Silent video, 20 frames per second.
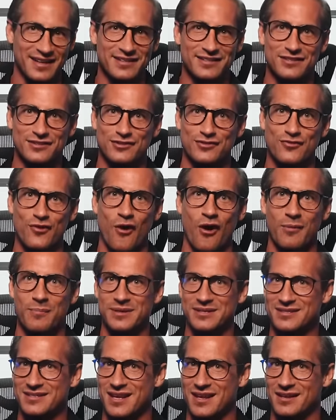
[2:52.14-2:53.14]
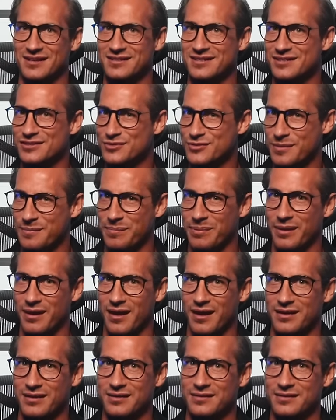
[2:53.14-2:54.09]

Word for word: and a strong mentality to apply